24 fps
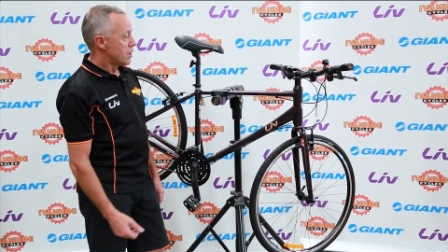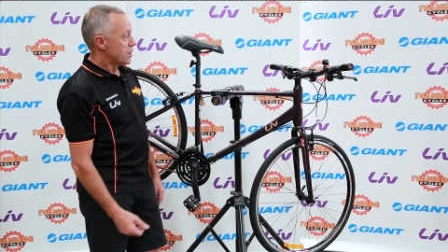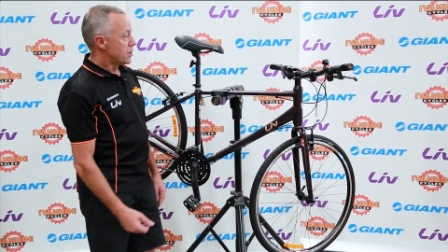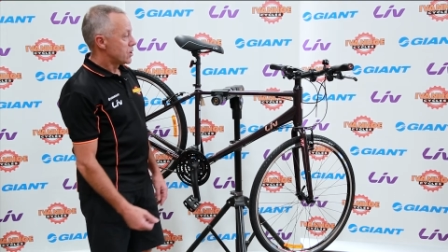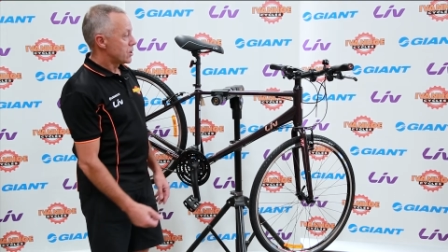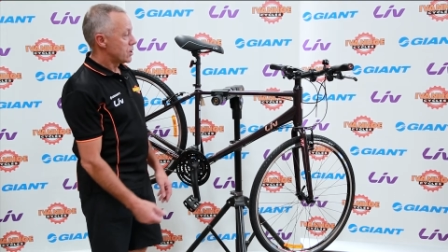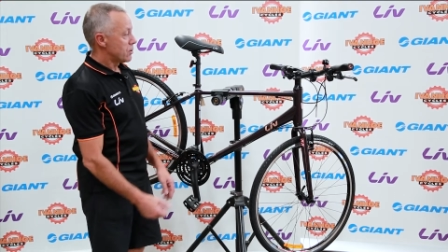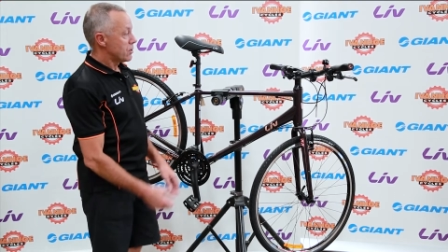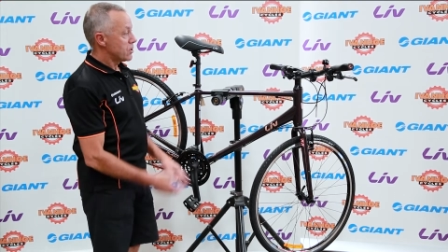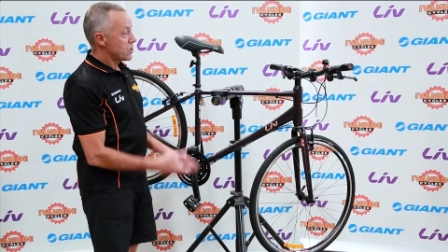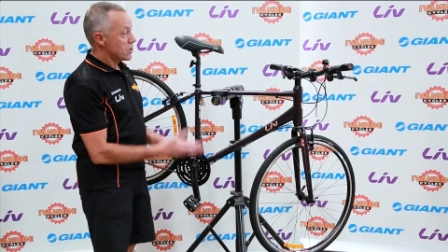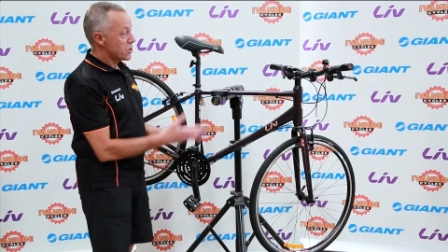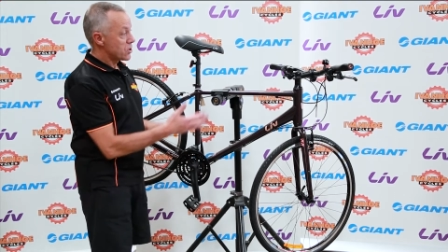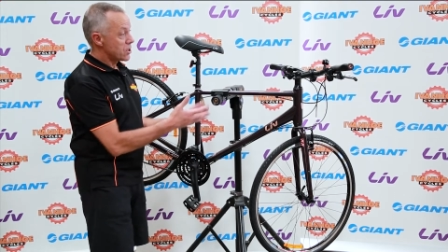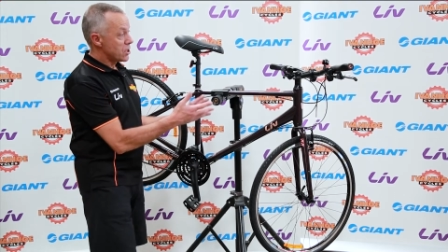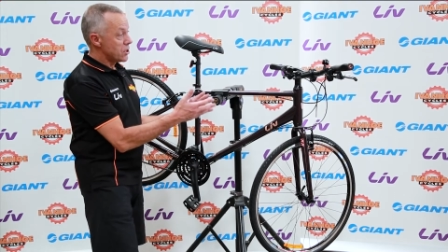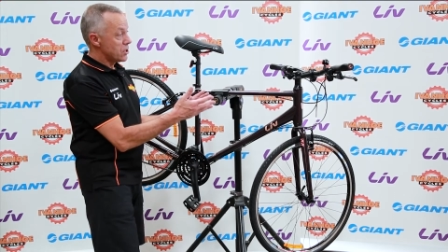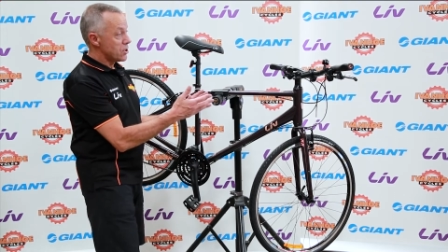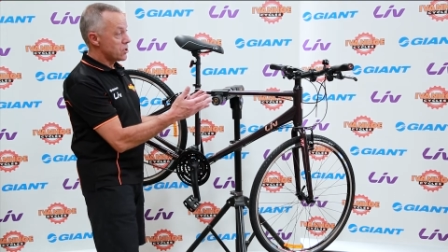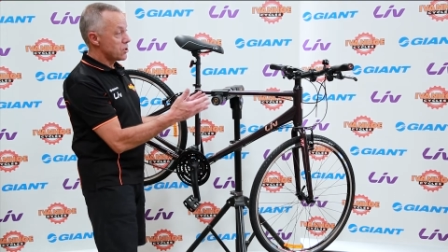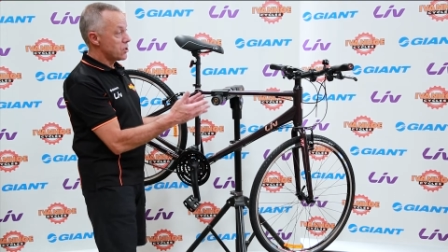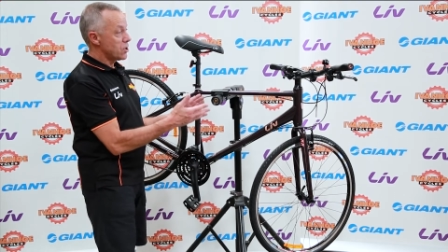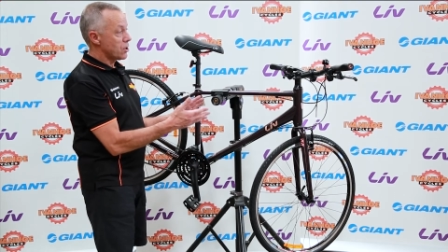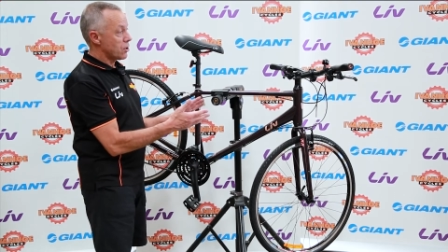So as I said,
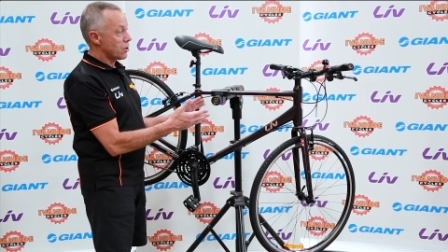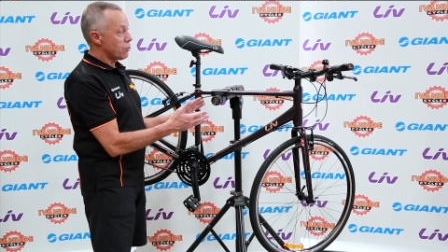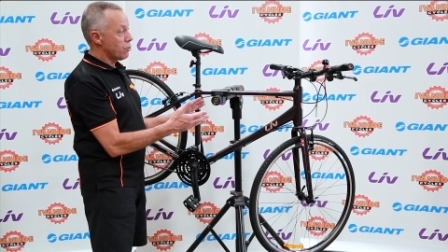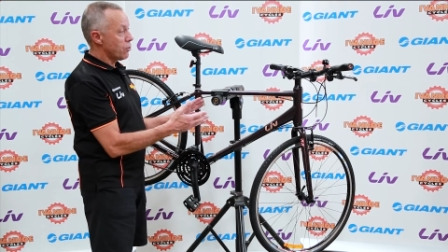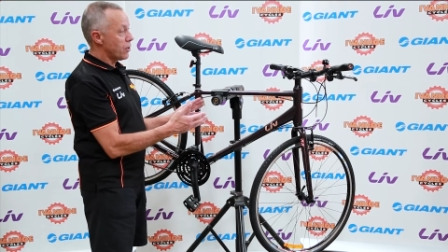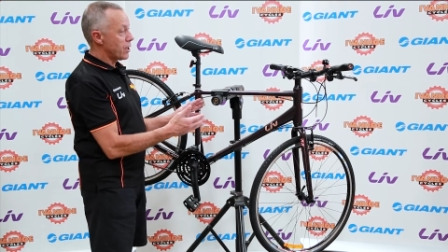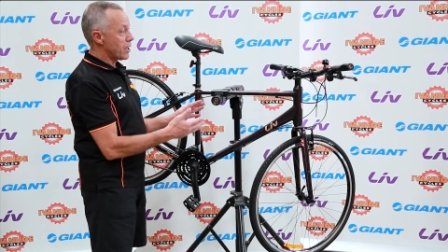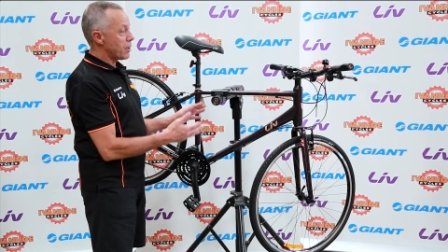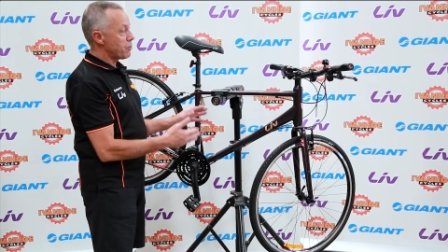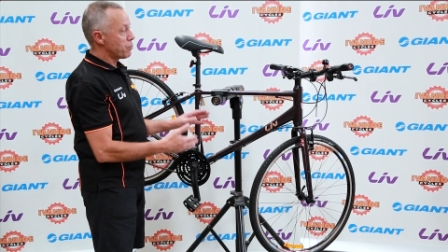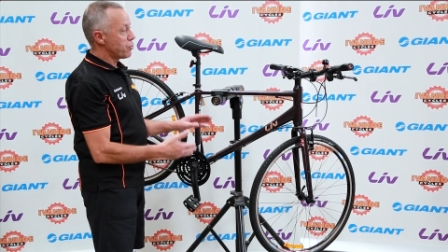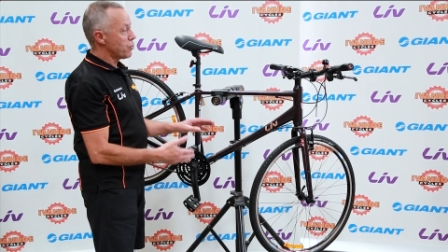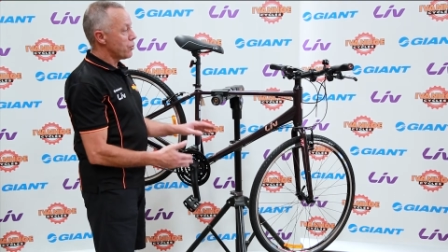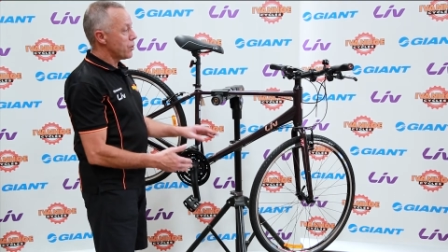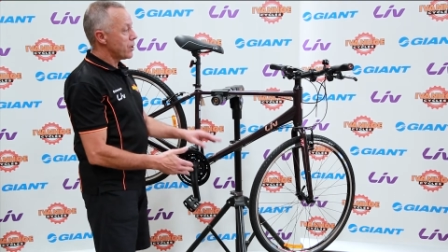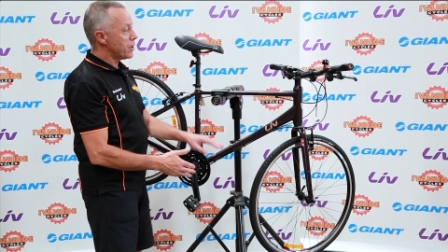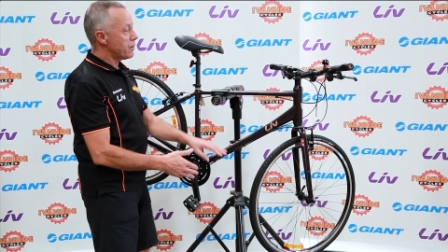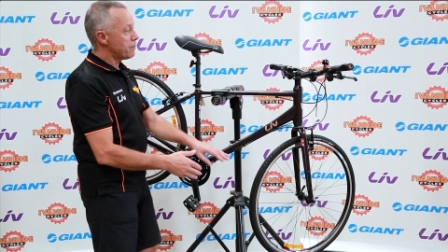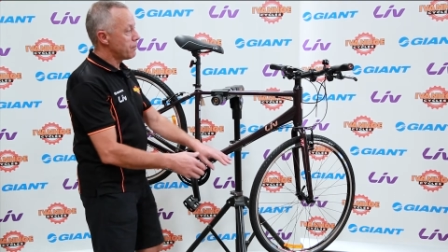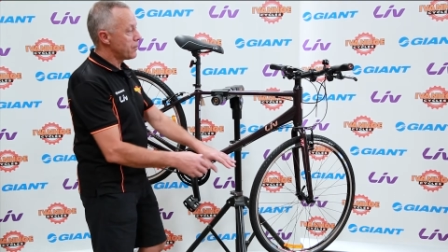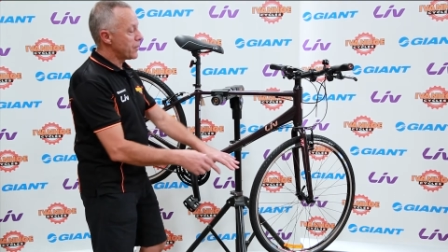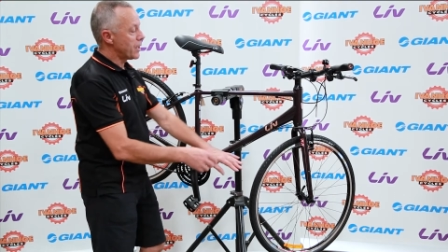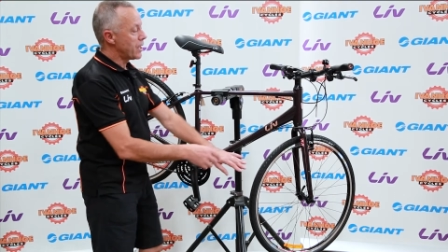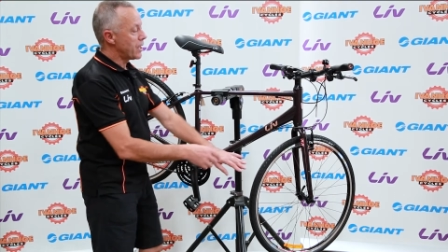you sit quite upright.
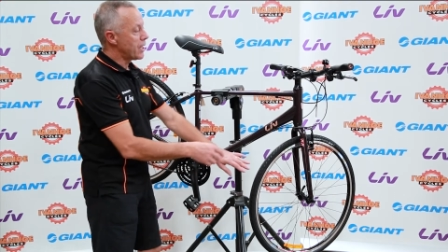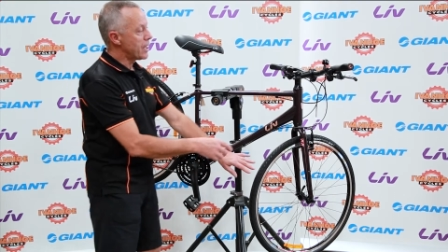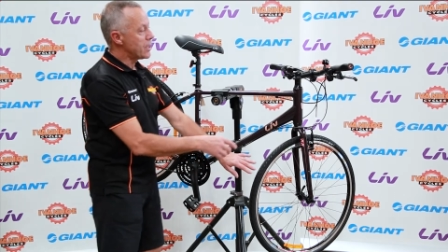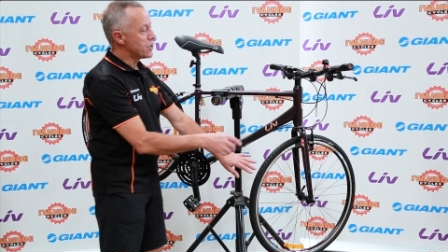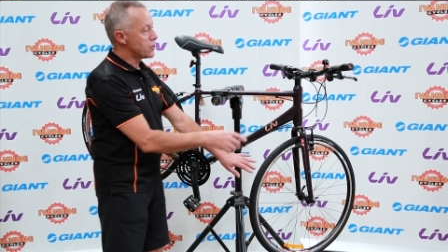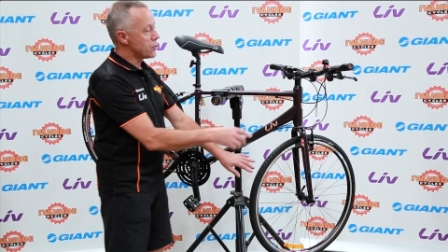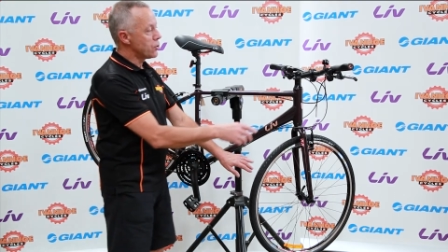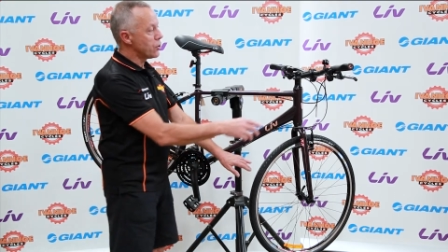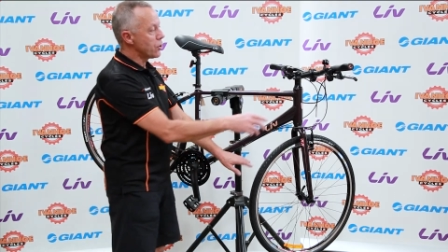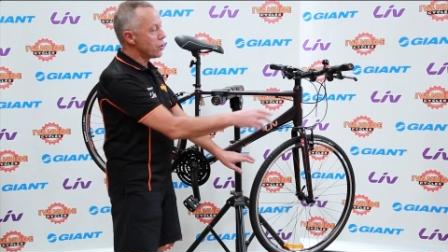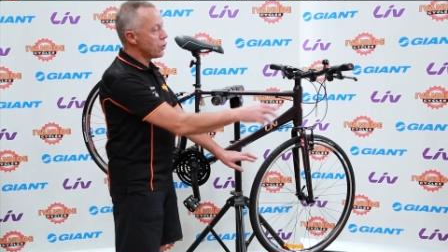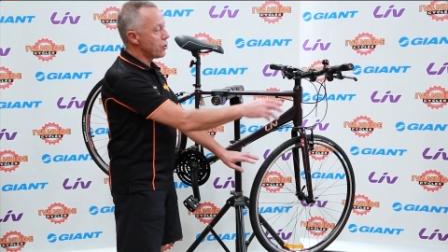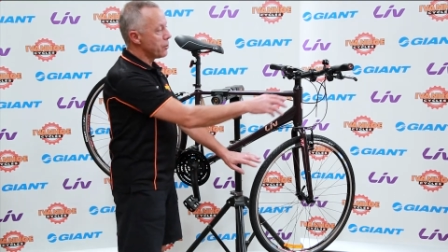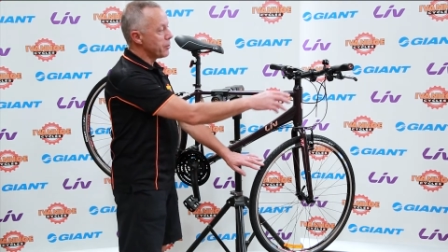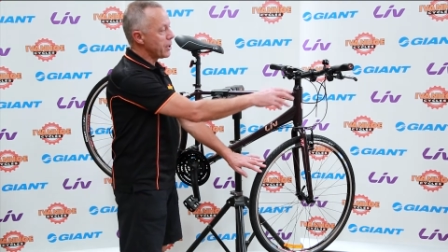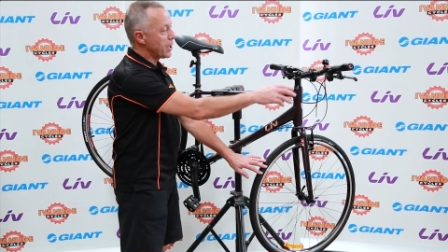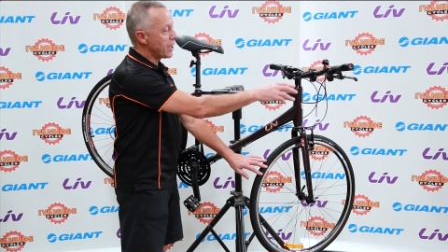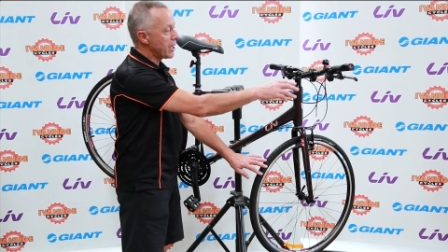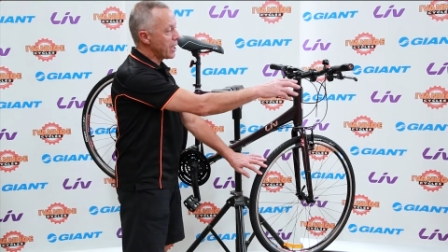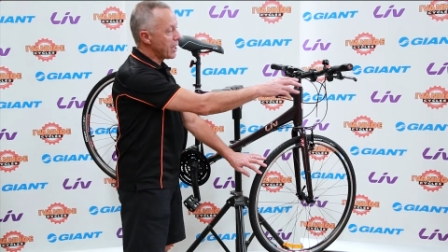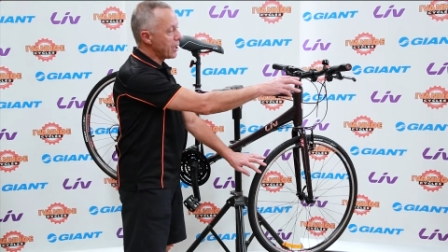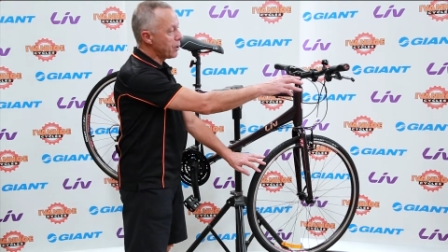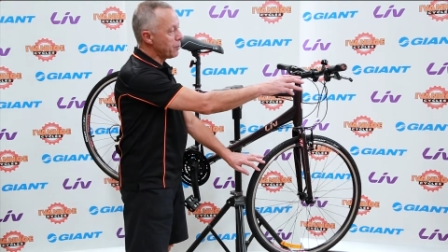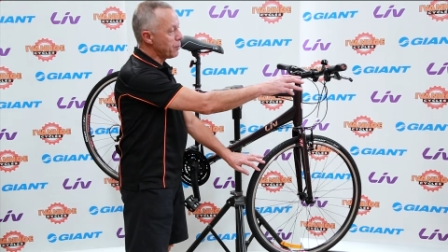It has ergonomic
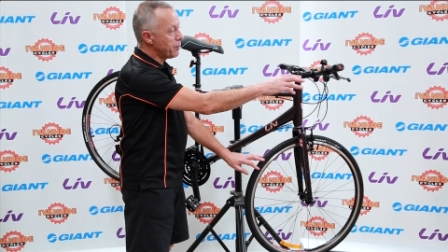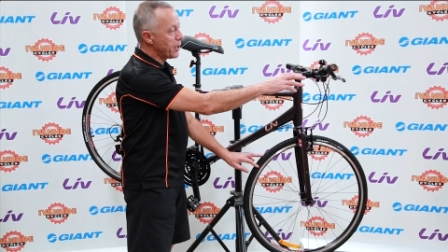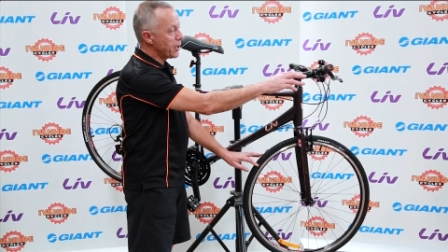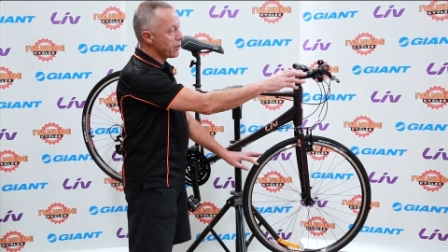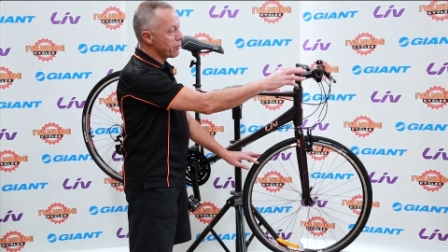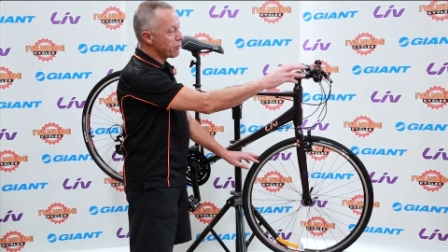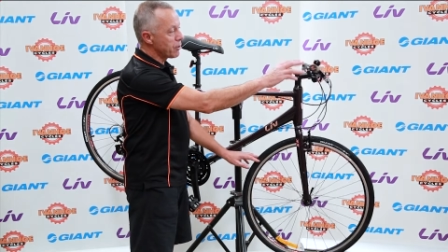handlebar